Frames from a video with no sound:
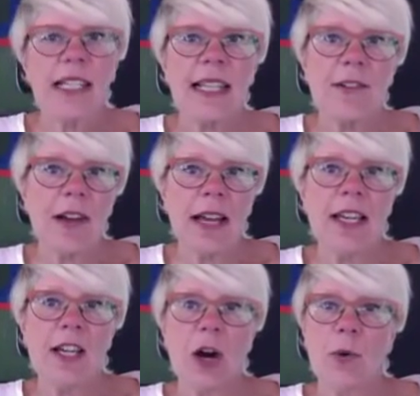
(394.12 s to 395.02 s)
there
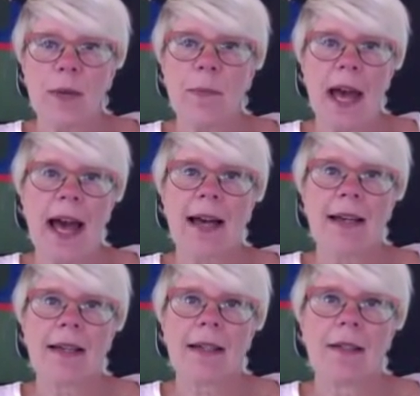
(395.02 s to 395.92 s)
any going back
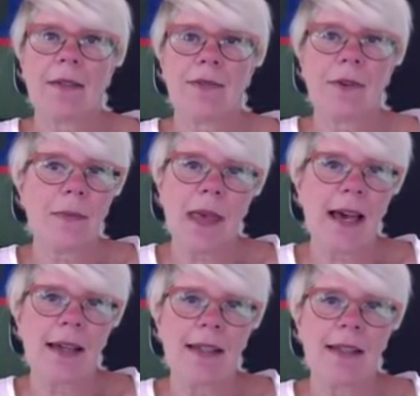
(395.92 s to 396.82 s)
from that? You
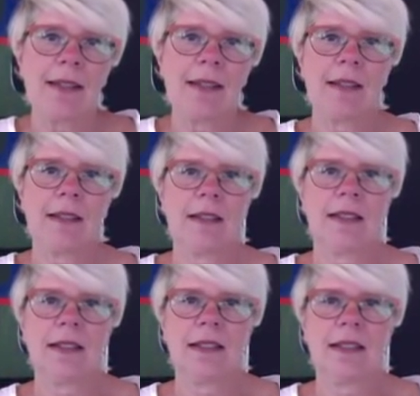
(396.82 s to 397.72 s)
probably could add a
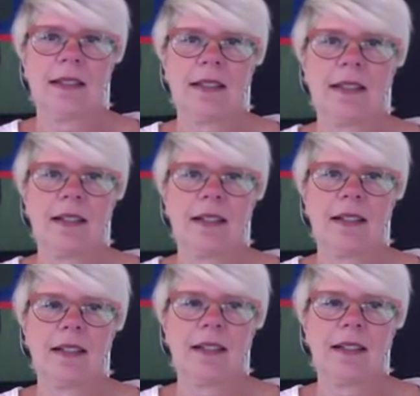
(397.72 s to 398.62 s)
little more cream
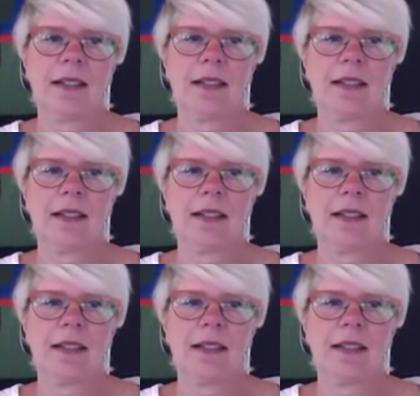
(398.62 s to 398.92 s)
to it.